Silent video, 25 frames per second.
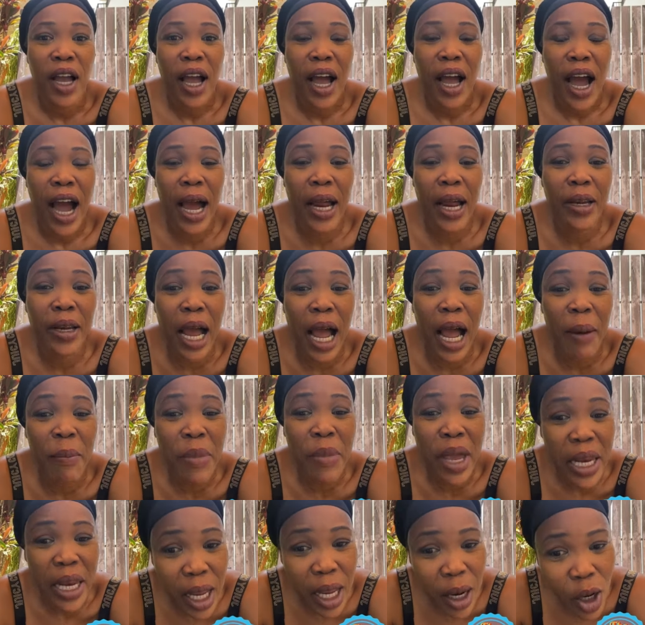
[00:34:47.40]
and, and
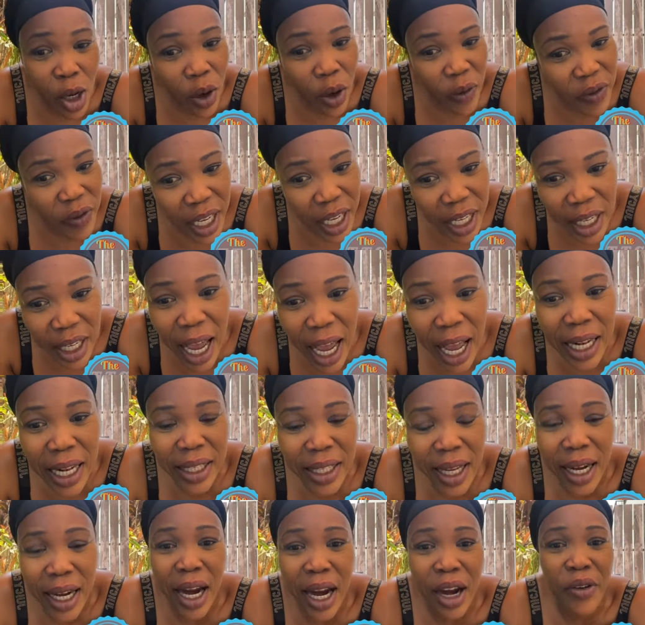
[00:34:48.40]
make them love them
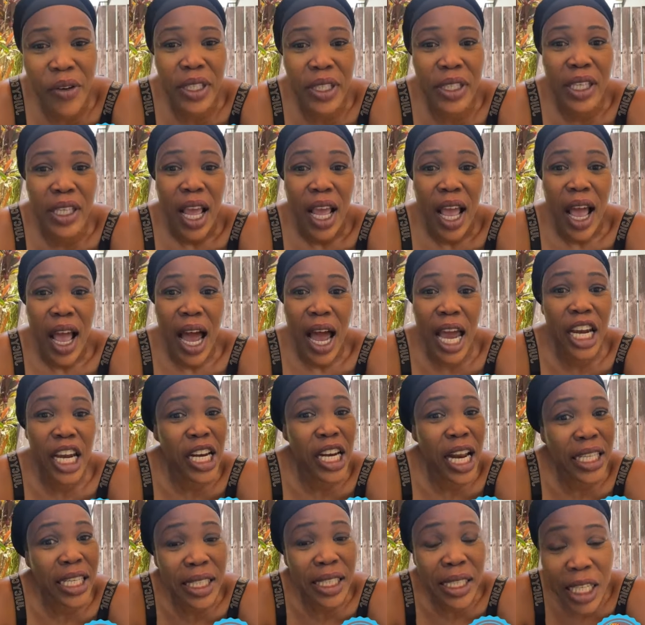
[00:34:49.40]
Dalton Harris. And you
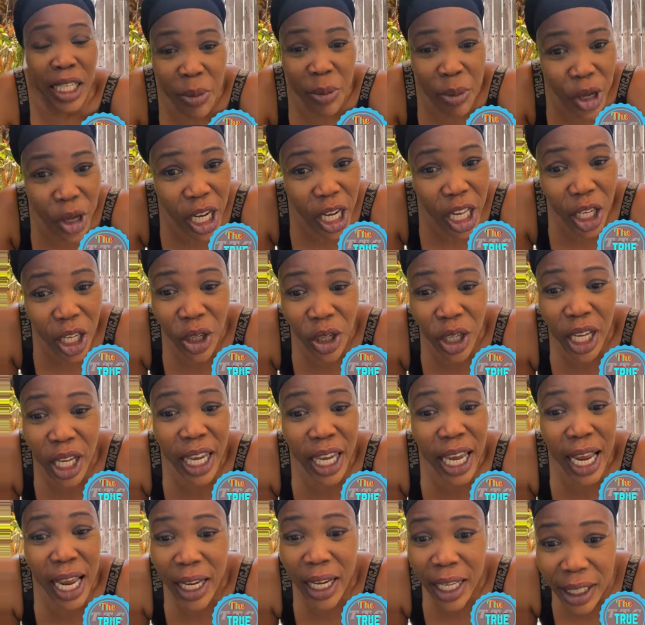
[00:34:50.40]
that still be a little gay
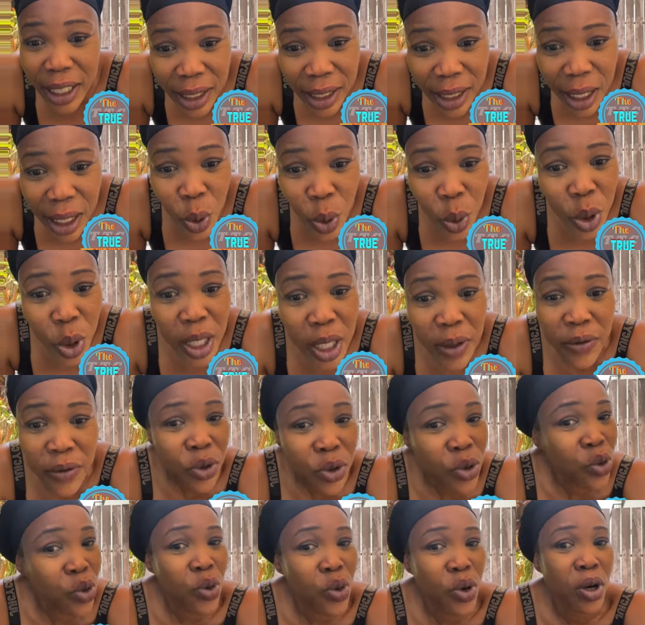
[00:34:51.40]
and they still wouldn't even
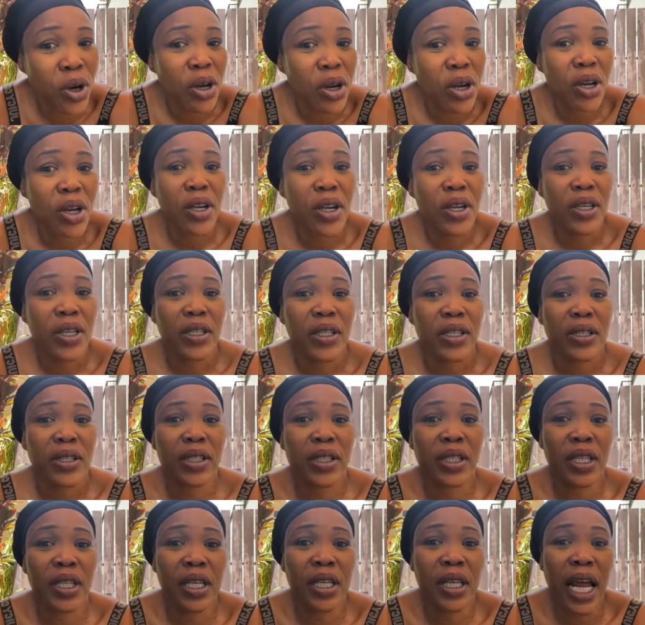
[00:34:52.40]
know.
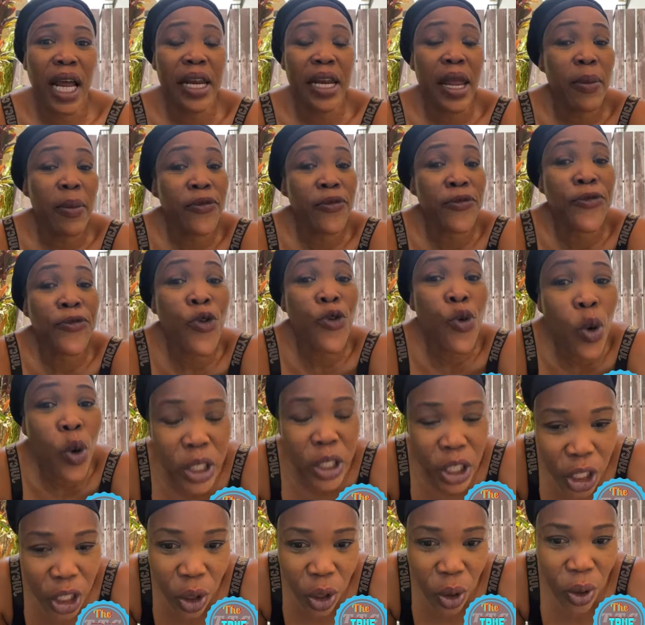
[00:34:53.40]
See, now them
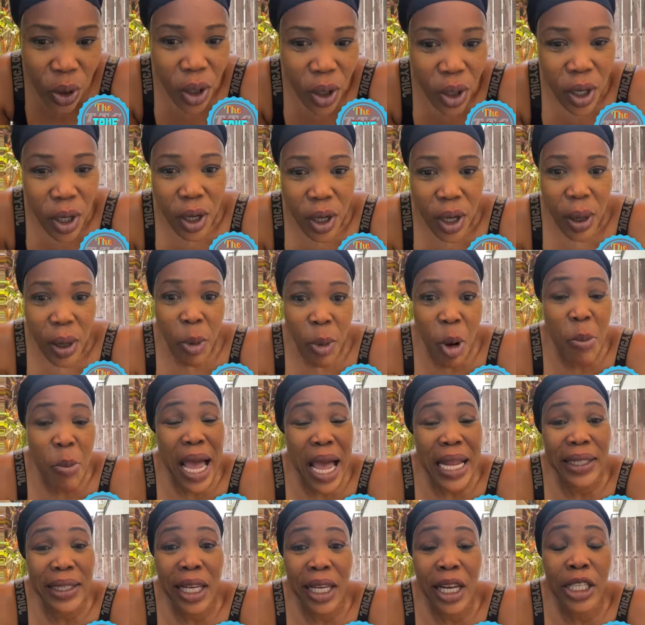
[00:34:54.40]
force you. But me I
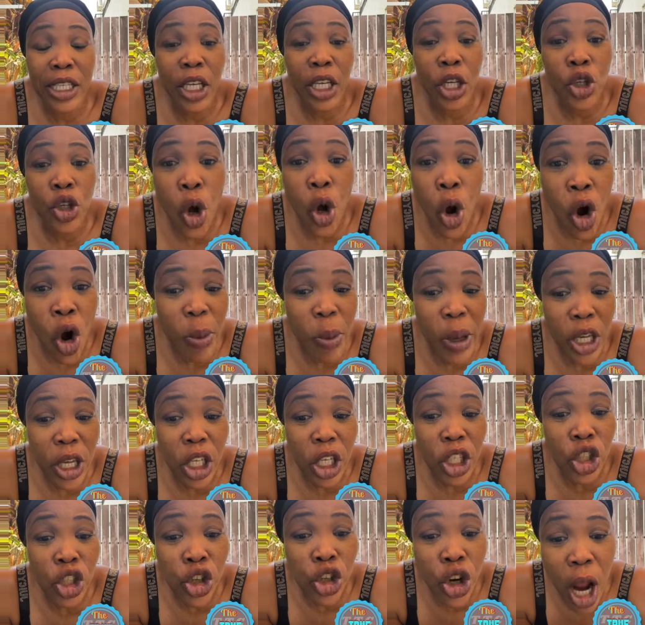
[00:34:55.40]
tell you, say, don't make your
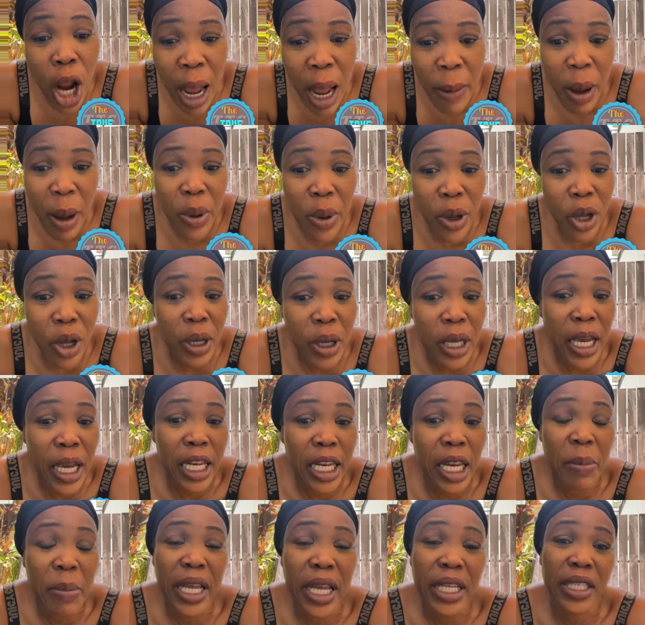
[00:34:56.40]
trauma get the
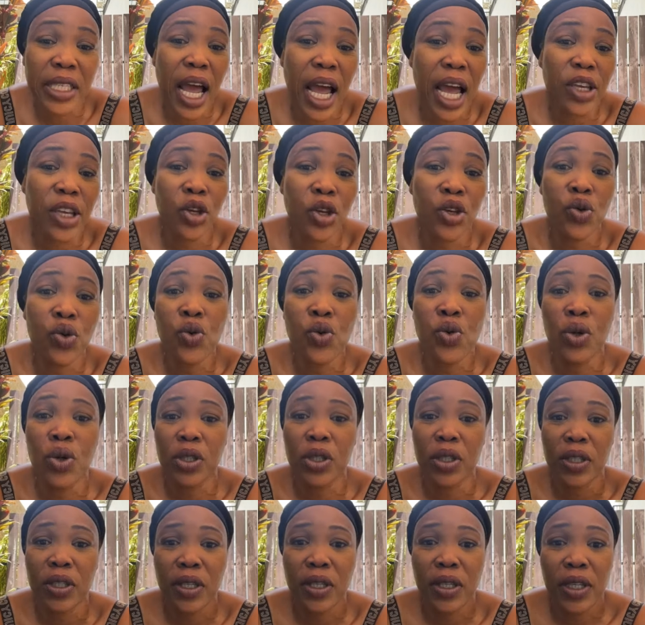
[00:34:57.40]
better of your youth.
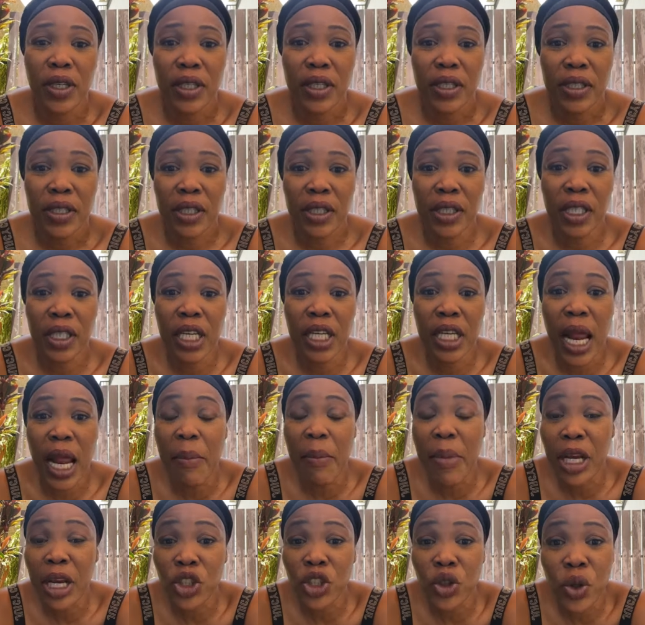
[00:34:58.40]
See, now
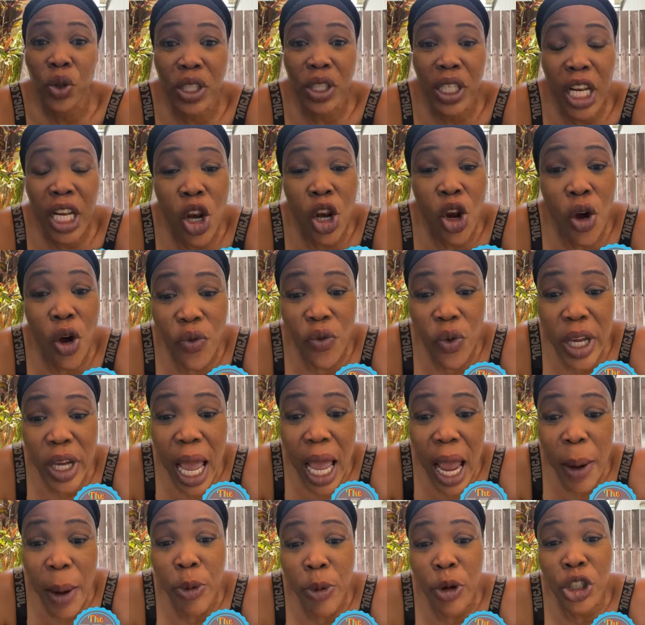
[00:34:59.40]
make sure say, the love what you
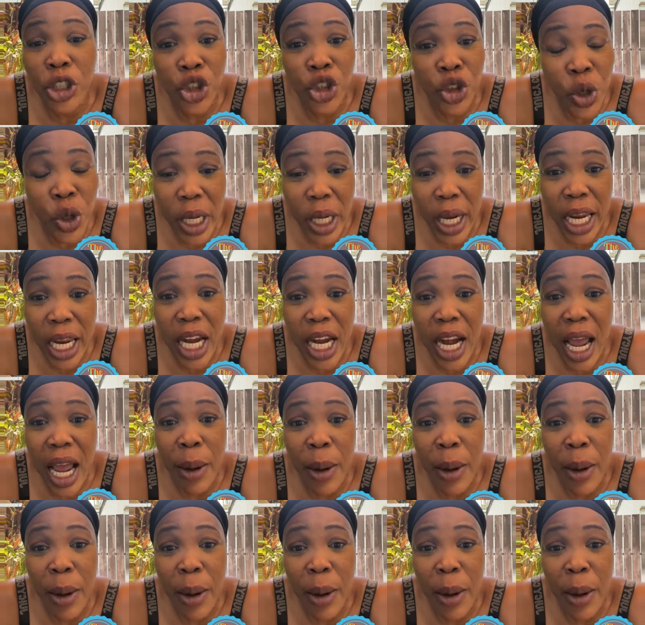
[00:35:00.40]
portray there, you know,